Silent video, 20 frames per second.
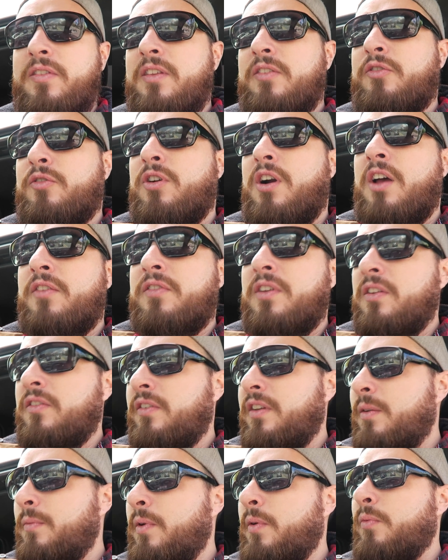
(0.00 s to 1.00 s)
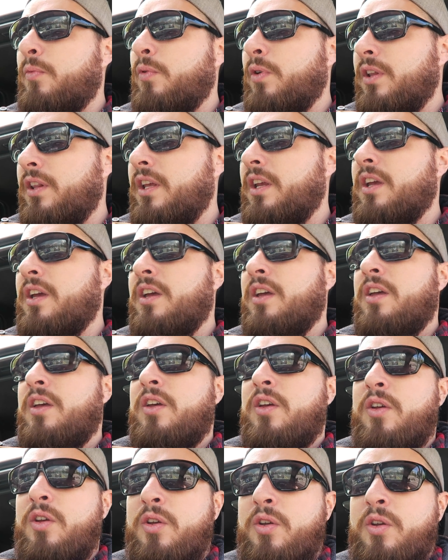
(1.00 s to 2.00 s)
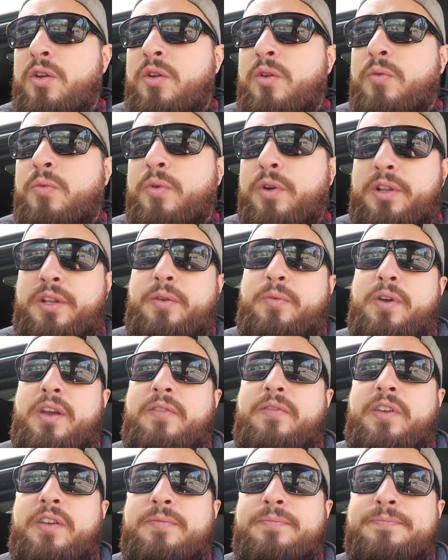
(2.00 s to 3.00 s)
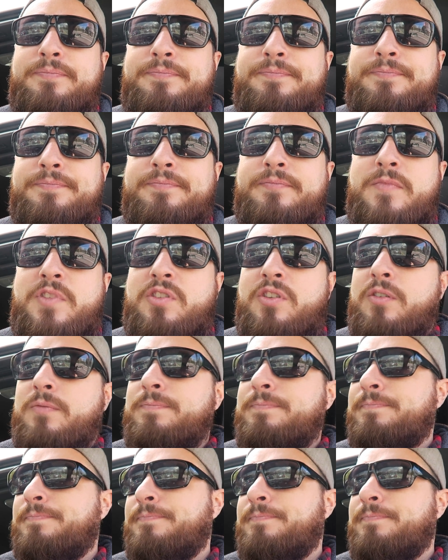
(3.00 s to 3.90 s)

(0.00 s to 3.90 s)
This crossing is going to be really, really wavy. So.